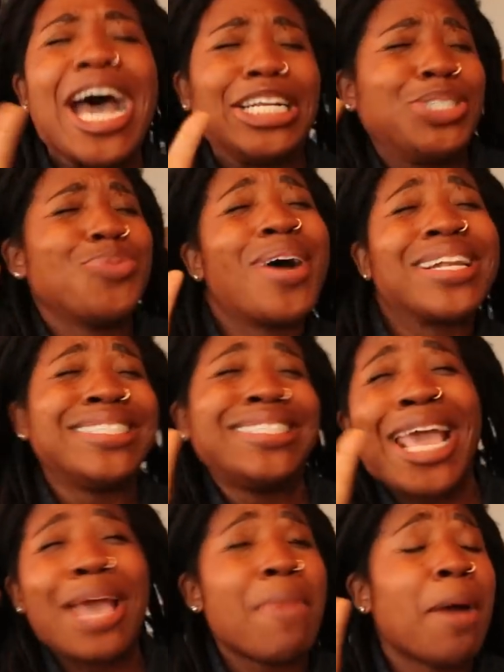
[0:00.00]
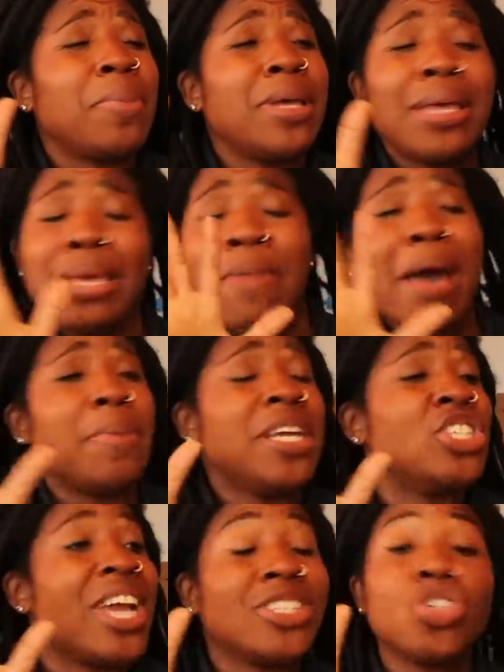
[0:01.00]
I just want to stay in my
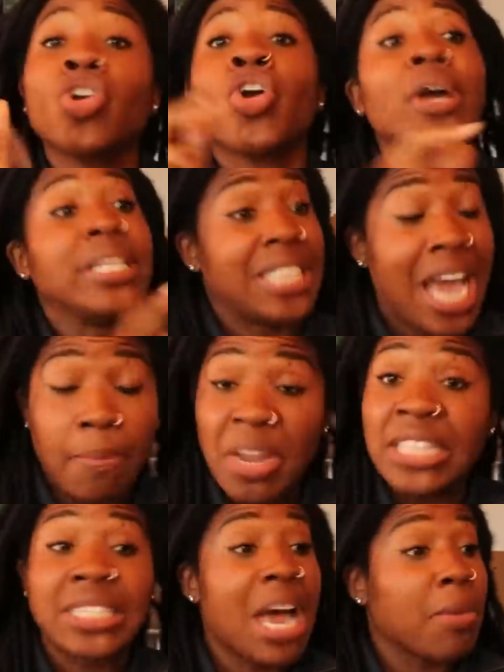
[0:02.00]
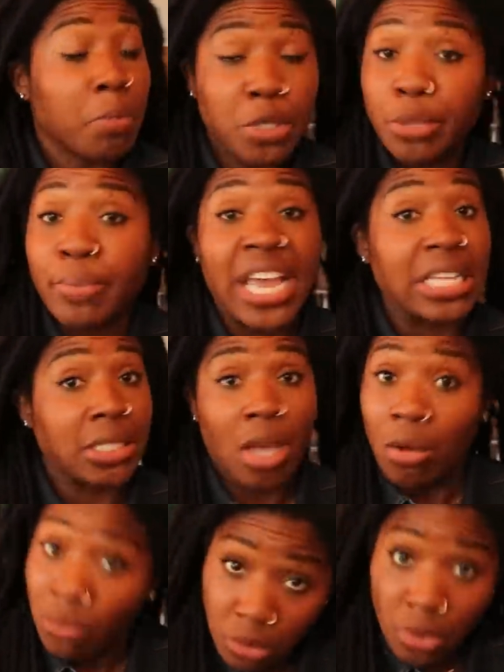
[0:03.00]
PJs, girl. It's time to put some pants
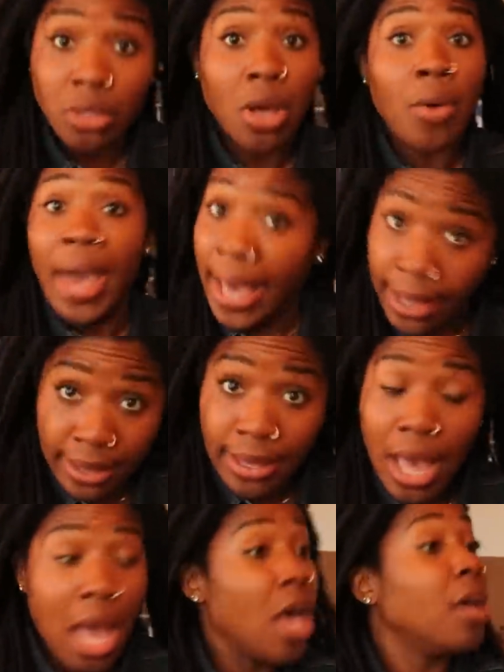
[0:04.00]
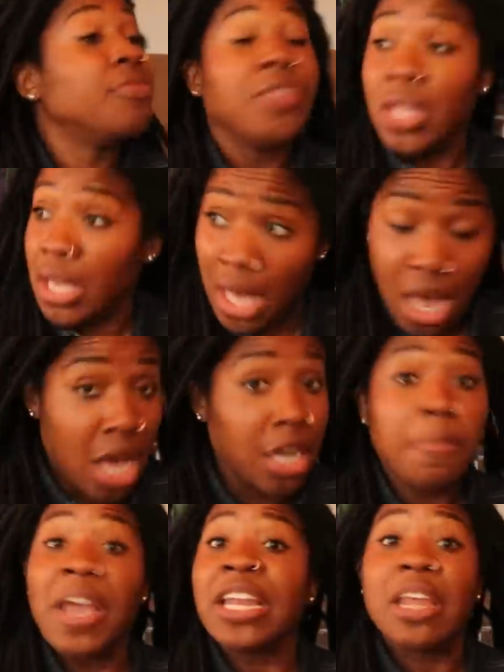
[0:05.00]
on. Okay,
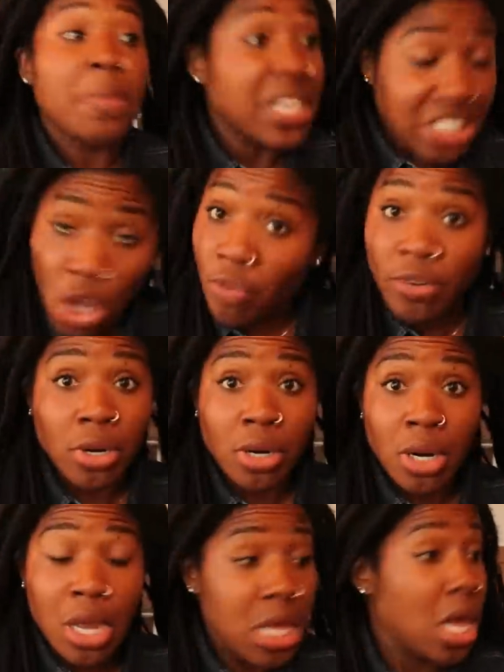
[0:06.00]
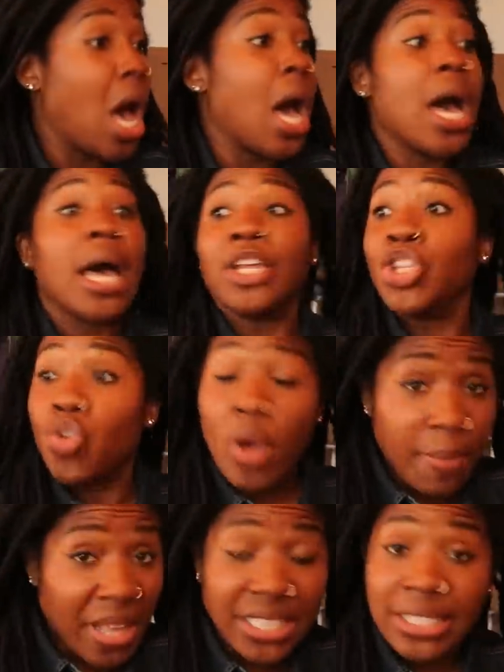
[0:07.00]
the pandemic is over.
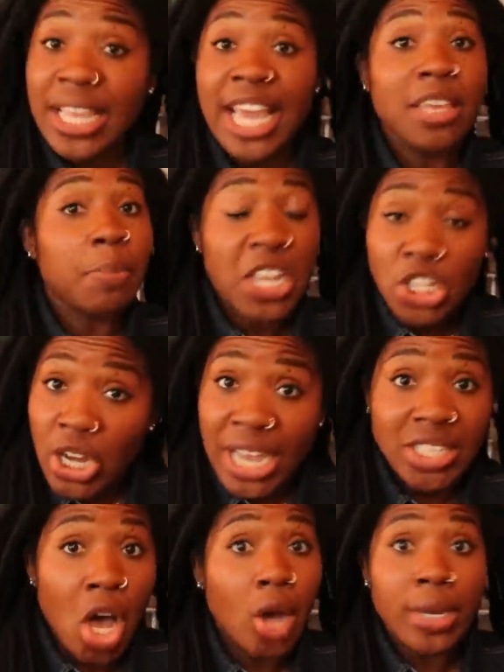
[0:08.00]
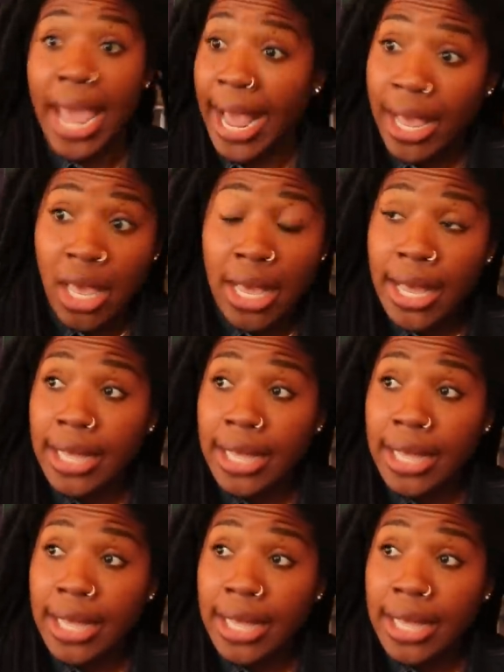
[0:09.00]
You ain't about to stay in your PJs all day,